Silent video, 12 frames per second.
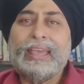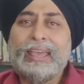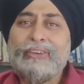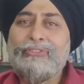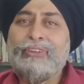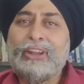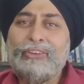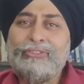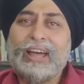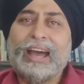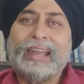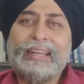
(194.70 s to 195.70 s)
If one of
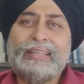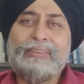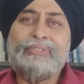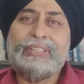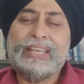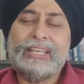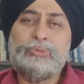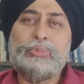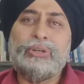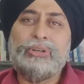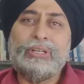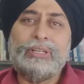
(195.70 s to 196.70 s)
the item which has
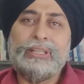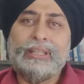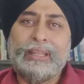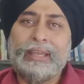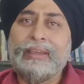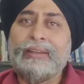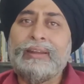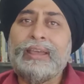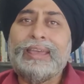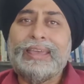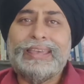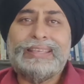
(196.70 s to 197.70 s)
been written there
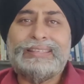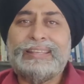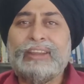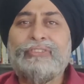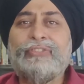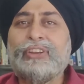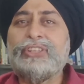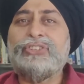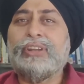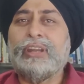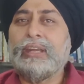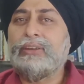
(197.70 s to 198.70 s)
is
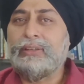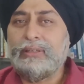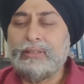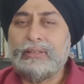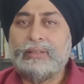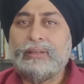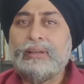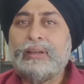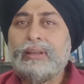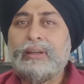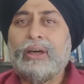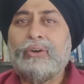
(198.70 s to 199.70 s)
refrigerator,
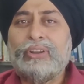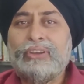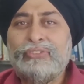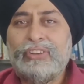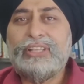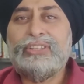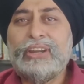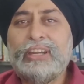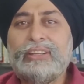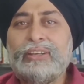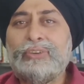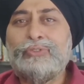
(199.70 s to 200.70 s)
now
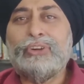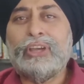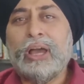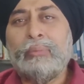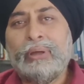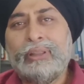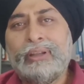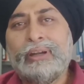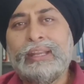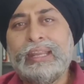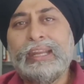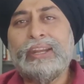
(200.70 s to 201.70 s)
refrigerator would come under
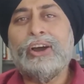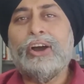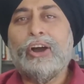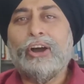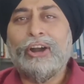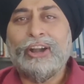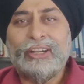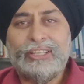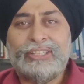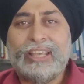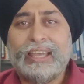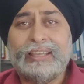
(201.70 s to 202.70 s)
need or
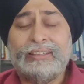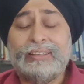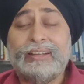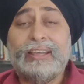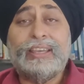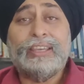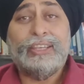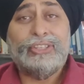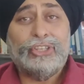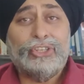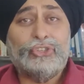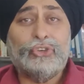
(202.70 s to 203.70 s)
desire
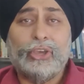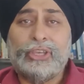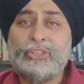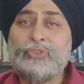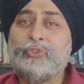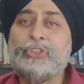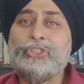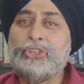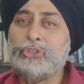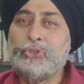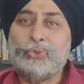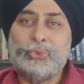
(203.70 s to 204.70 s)
is a choice which the
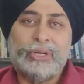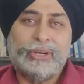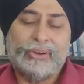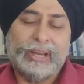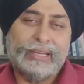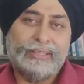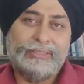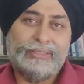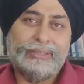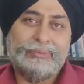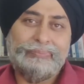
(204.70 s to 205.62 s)
student writes.